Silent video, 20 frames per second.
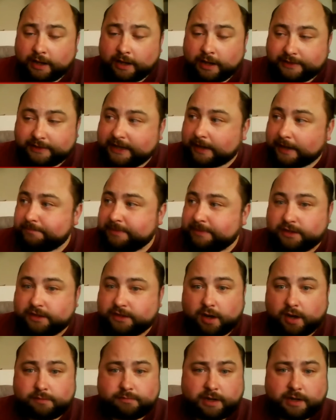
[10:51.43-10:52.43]
they can
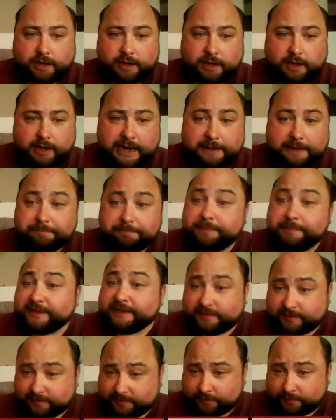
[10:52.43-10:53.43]
become
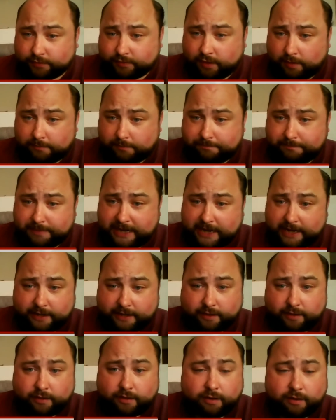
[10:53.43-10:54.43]
NPCs in the campaign,
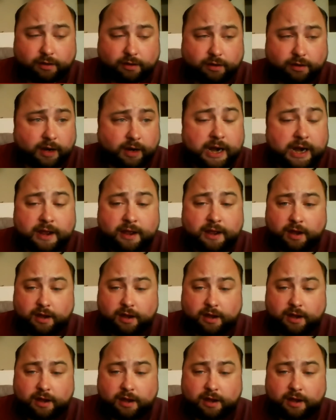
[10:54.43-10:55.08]
or